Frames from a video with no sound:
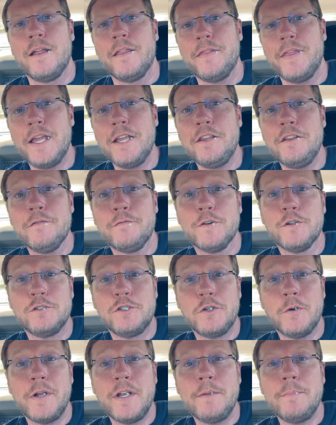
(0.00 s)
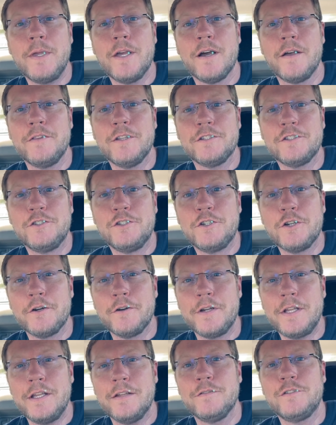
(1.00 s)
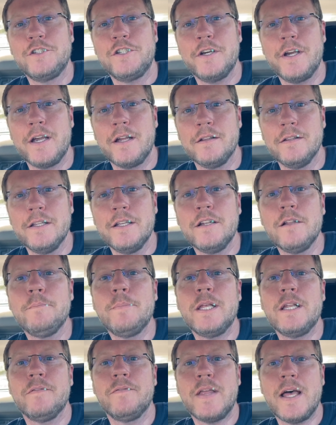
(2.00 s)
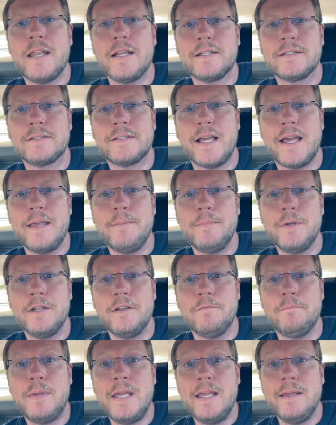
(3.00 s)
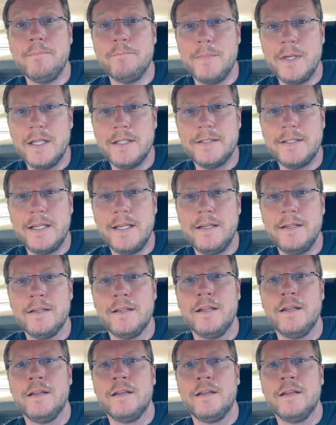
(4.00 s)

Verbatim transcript: Thank you for joining me on this journey of sharing a little bit of that excitement of being busy.